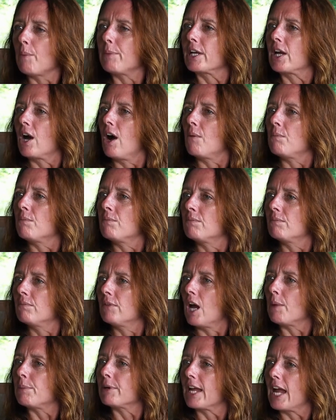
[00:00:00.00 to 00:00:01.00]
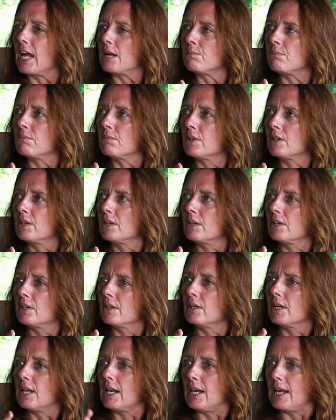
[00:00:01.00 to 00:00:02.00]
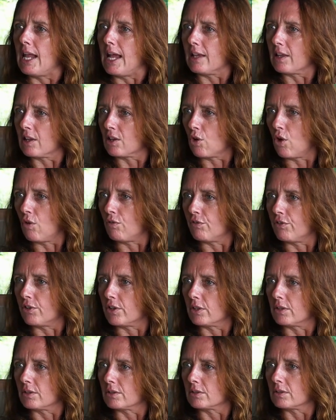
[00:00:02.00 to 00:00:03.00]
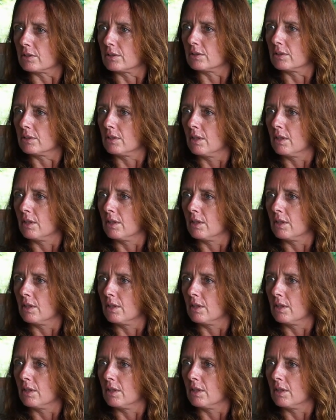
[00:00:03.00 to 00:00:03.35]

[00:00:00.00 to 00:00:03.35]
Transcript: I became less confident.